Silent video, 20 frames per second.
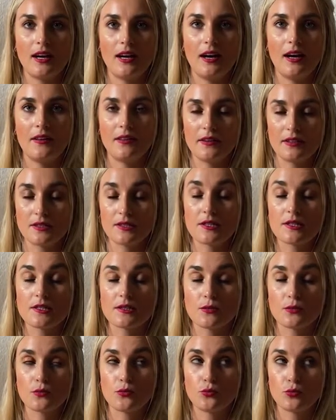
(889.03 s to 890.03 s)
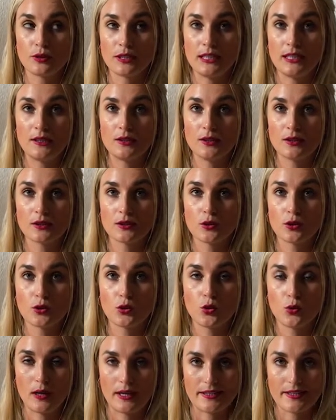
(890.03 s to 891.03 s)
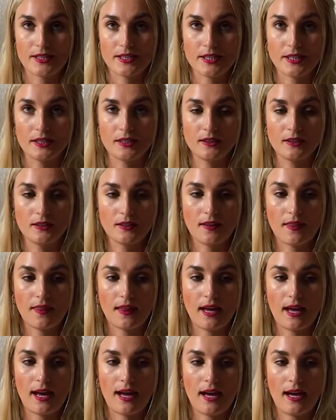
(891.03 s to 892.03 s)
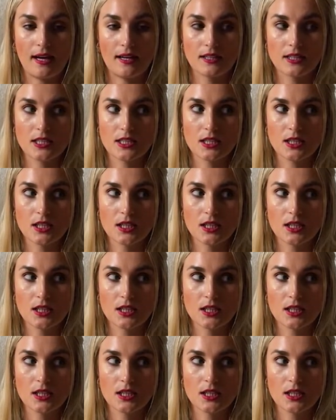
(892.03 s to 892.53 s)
And this is a real question that